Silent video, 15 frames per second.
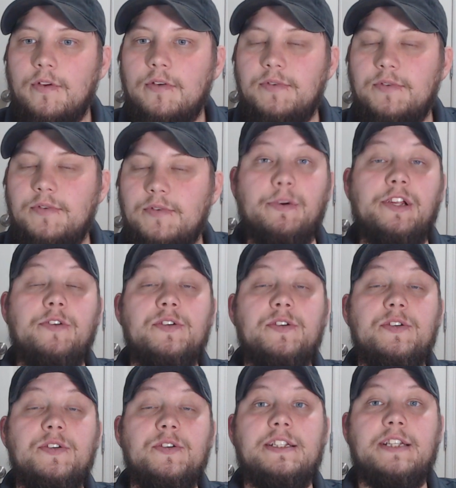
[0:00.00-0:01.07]
I was able to use
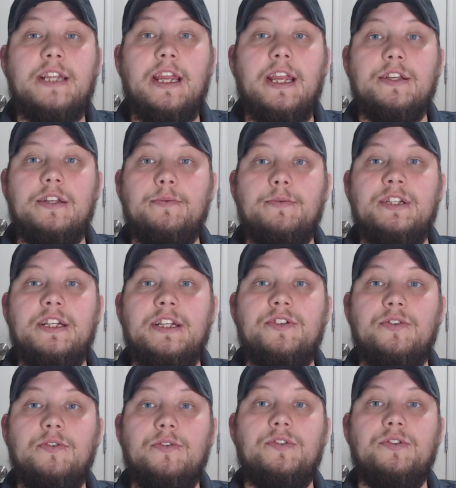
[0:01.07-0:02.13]
the iScan
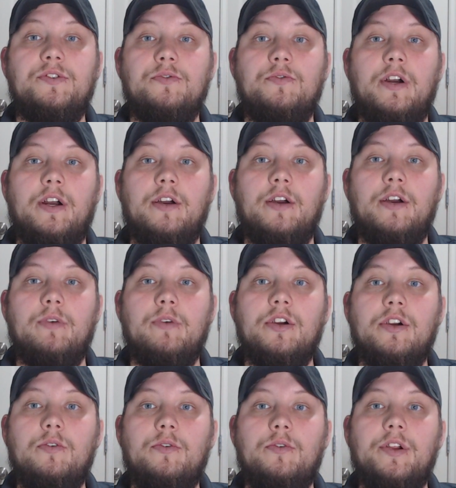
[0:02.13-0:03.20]
WT2 to
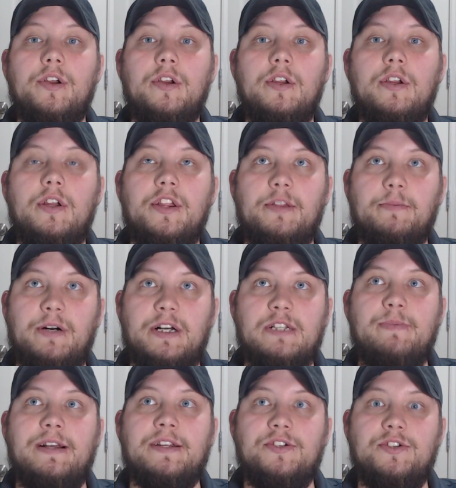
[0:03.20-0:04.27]
recode the bus
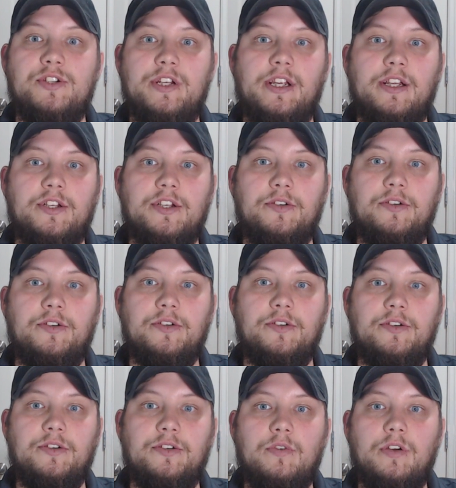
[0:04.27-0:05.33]
messaging to
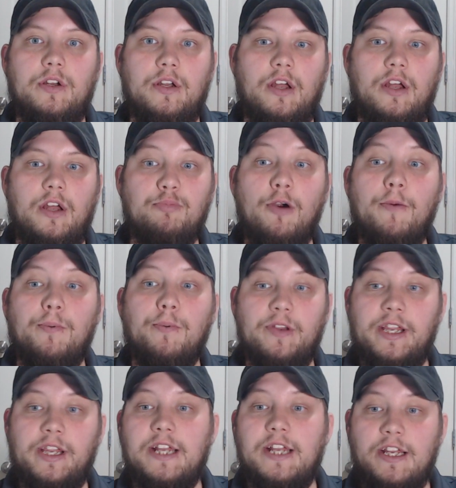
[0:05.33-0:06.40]

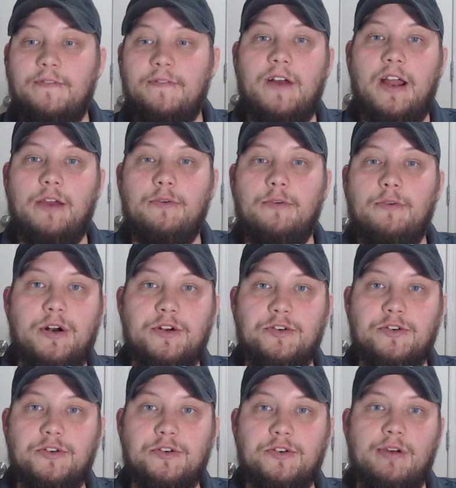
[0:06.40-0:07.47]
appropriately identify which
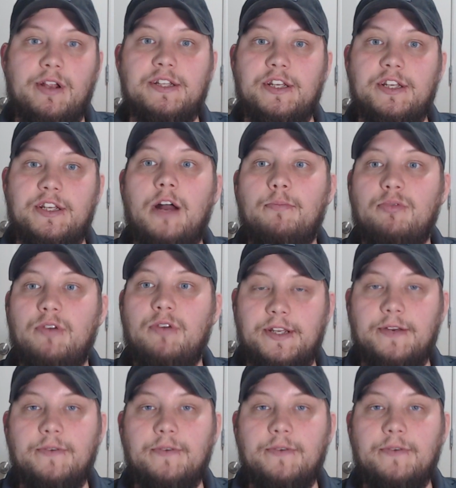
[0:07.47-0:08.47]
modules were present and not present.